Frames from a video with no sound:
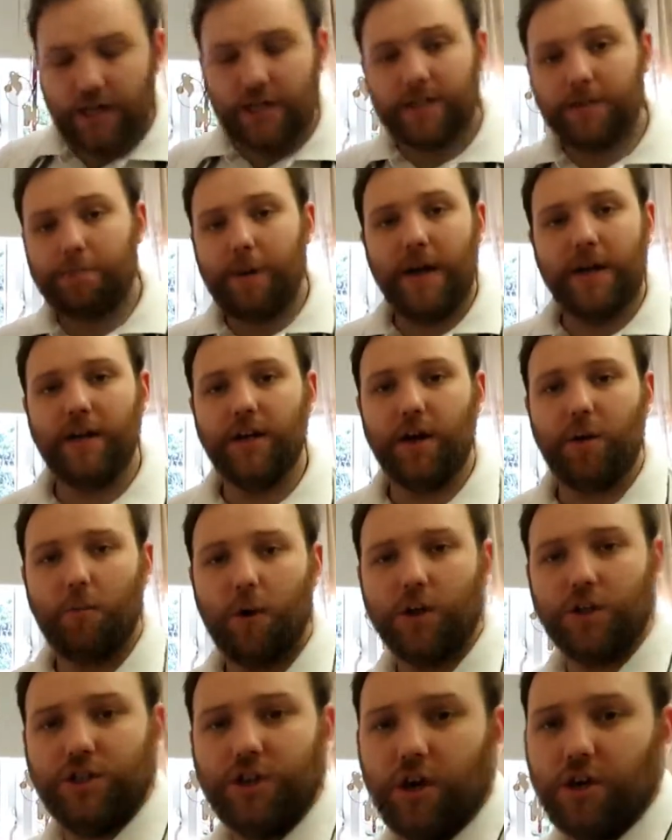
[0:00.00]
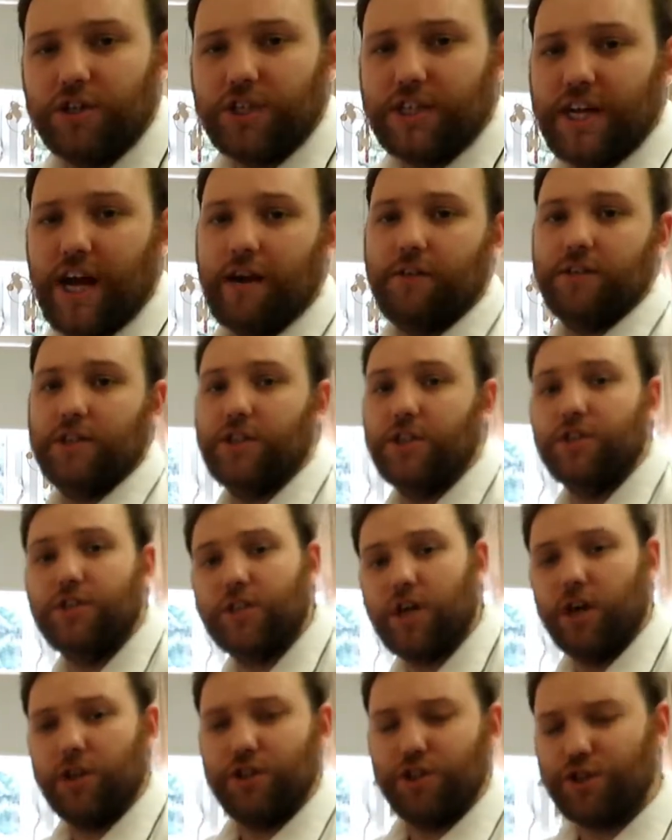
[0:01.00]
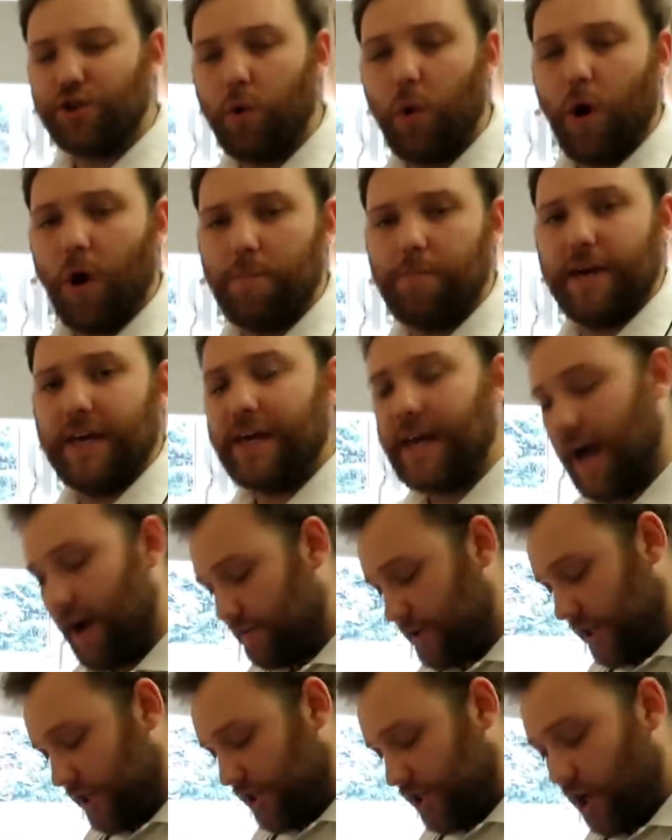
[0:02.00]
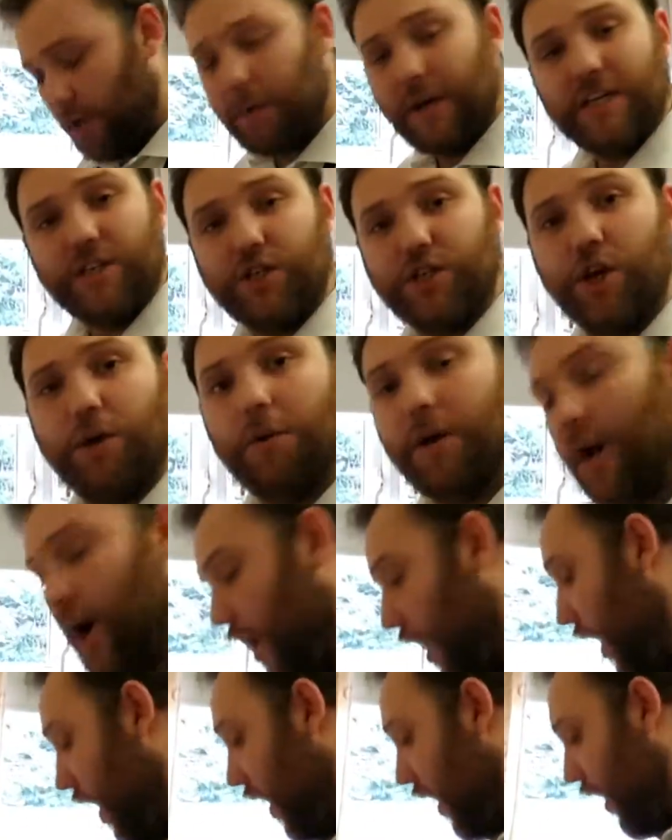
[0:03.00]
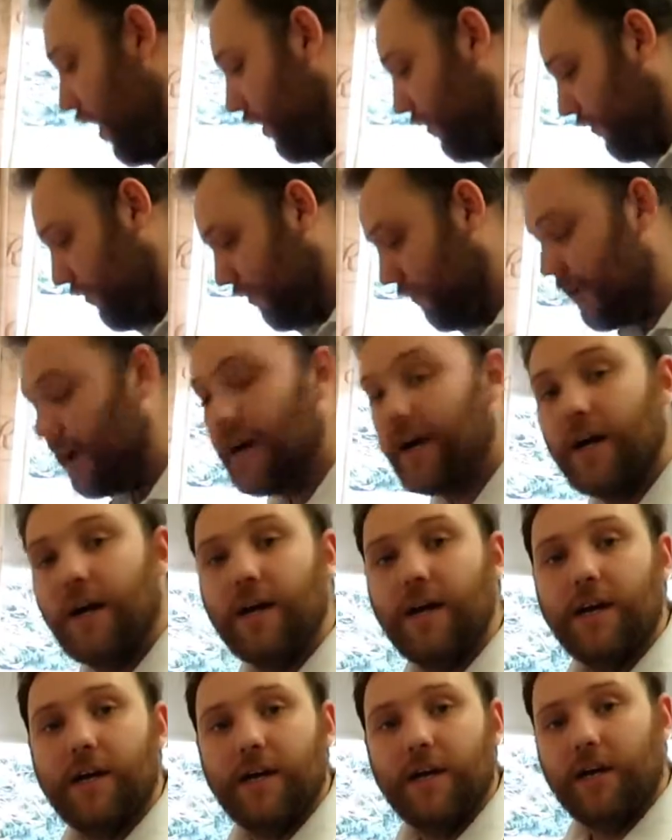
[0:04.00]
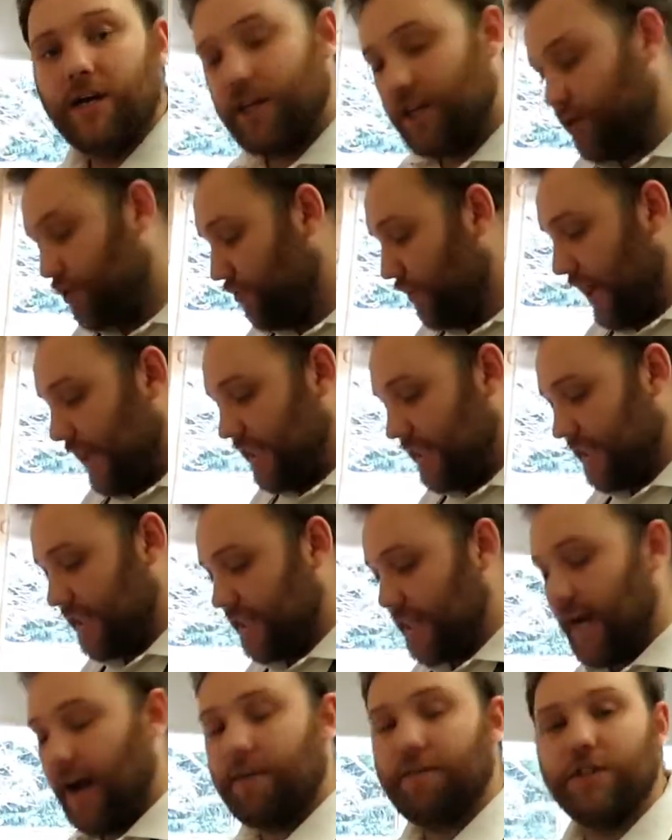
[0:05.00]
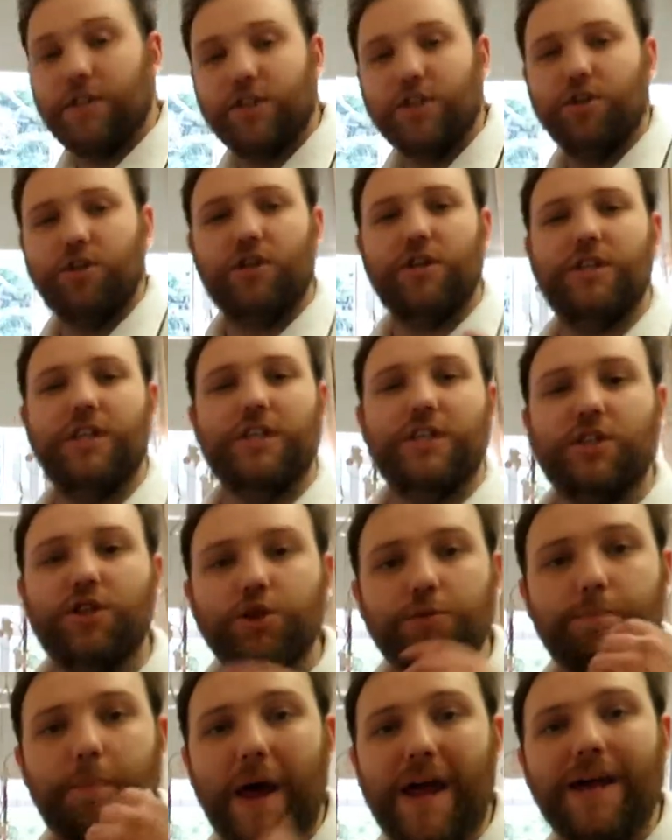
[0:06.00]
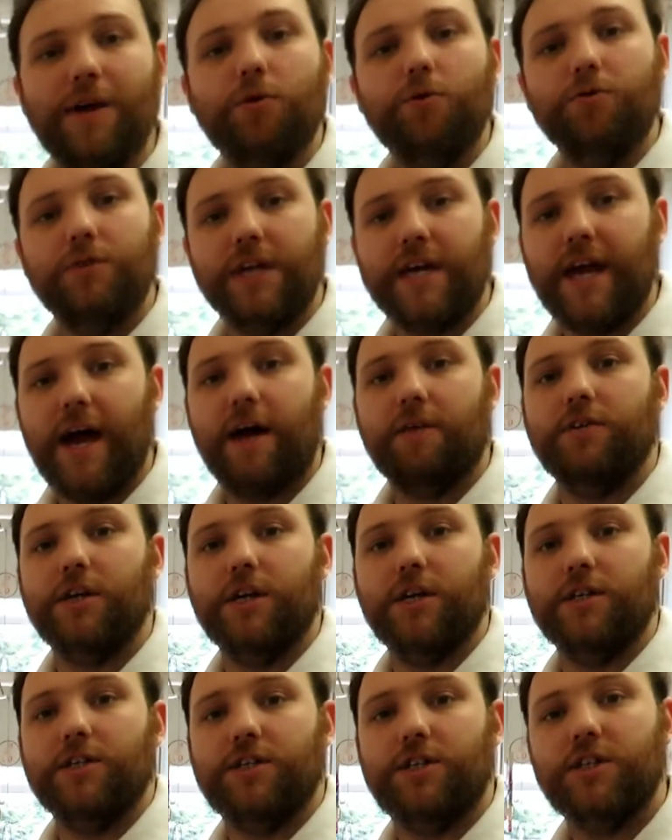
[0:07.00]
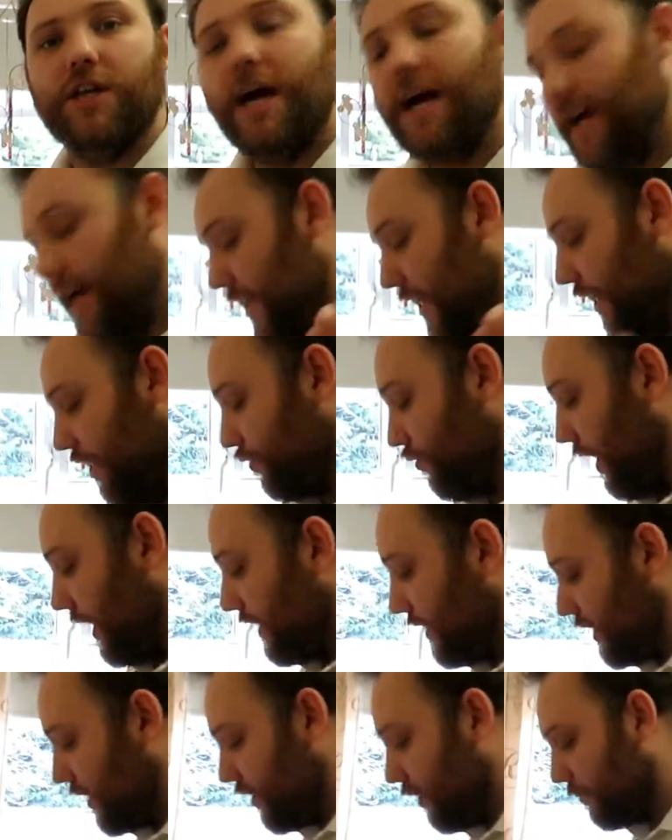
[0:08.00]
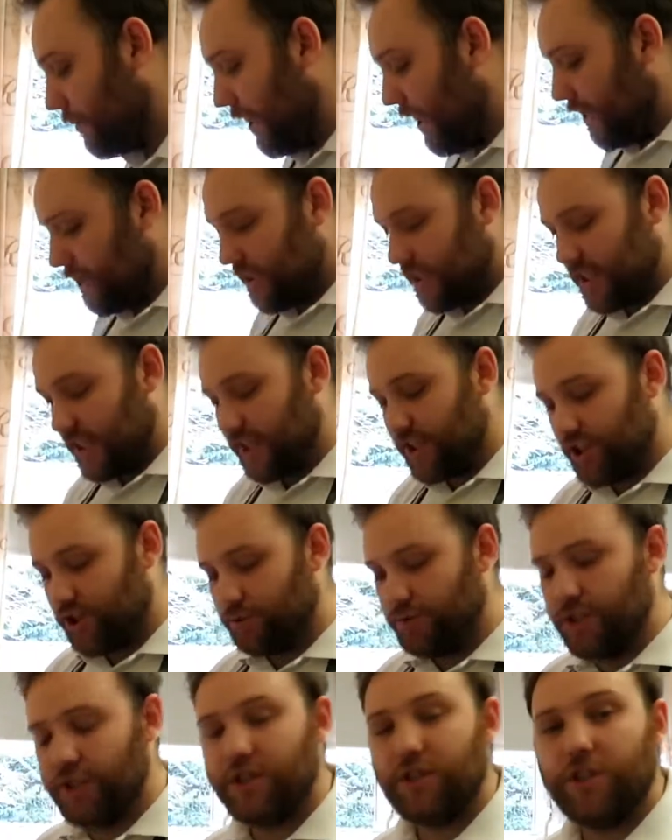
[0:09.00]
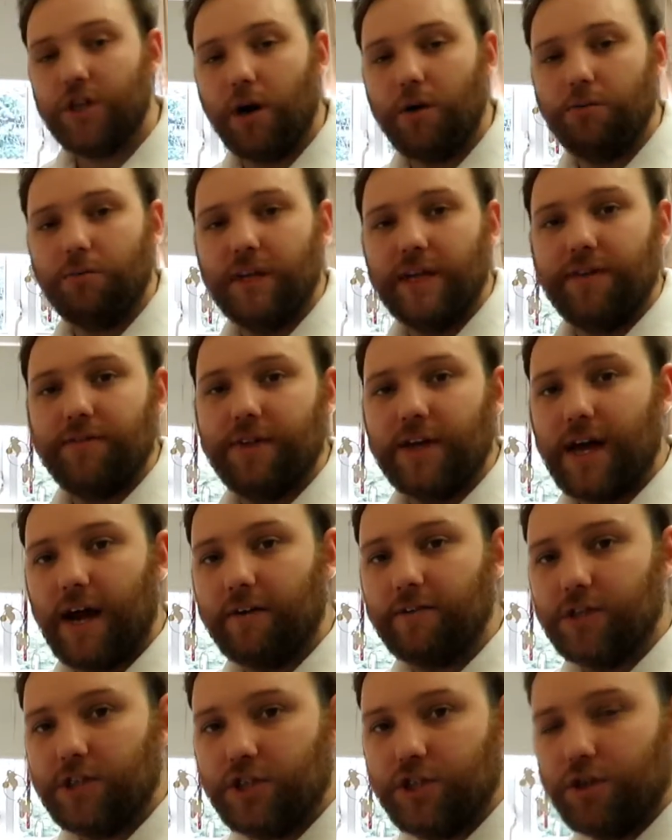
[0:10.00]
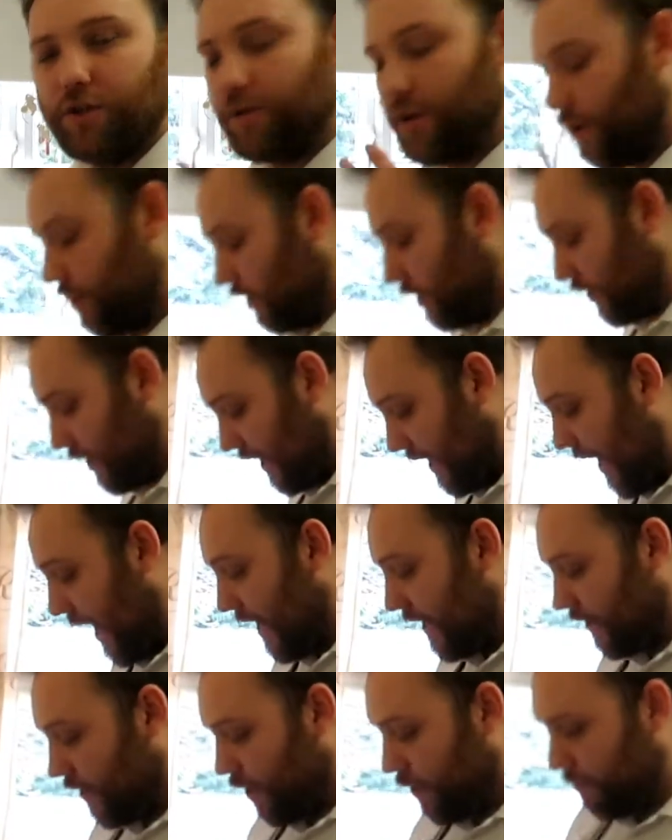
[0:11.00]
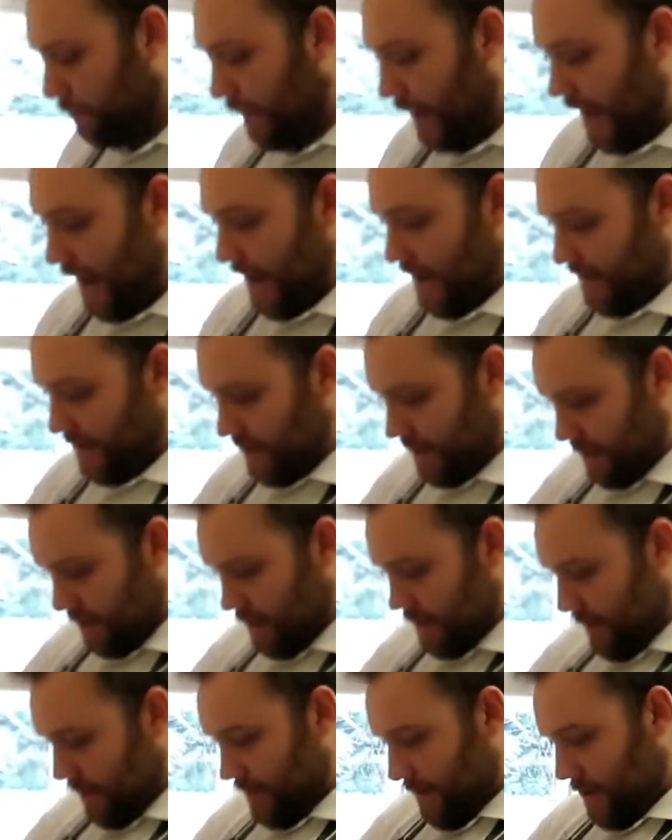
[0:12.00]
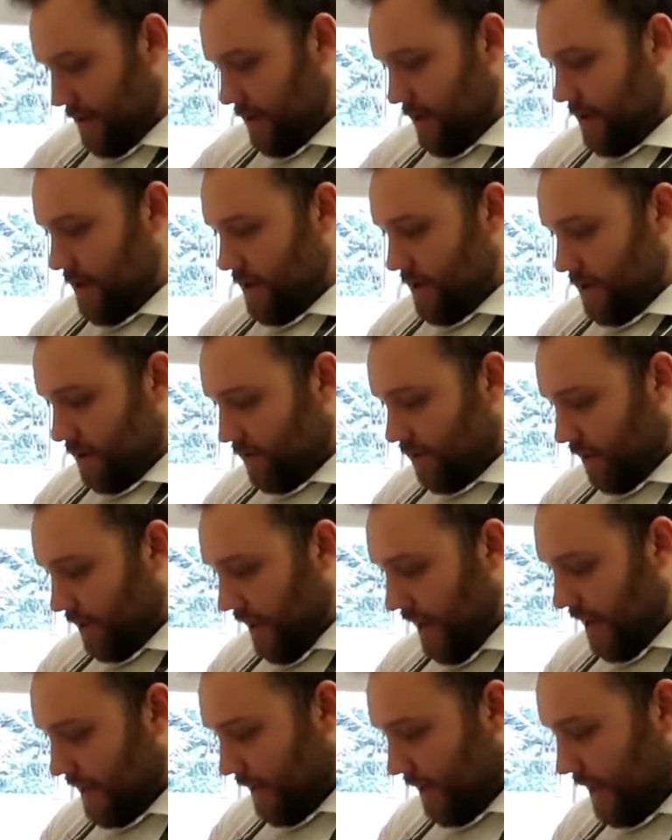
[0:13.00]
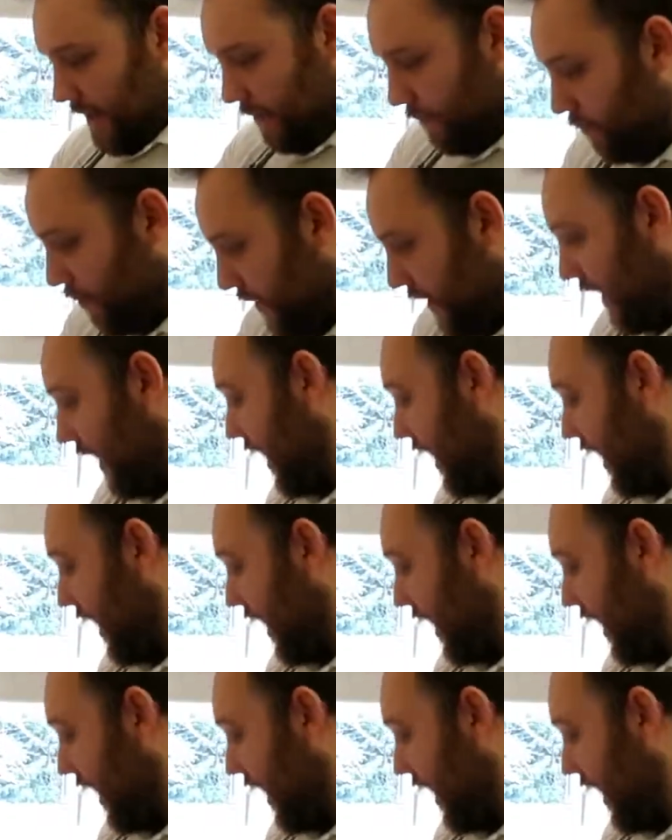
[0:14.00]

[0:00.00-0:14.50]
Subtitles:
depending on what size carrots you use, I use quite big carrots. So I went 2.5 grated carrots. And all I did is just peeled the carrots and then grated them. It's essential you don't leave the carrots too long because they can go black. So then in with the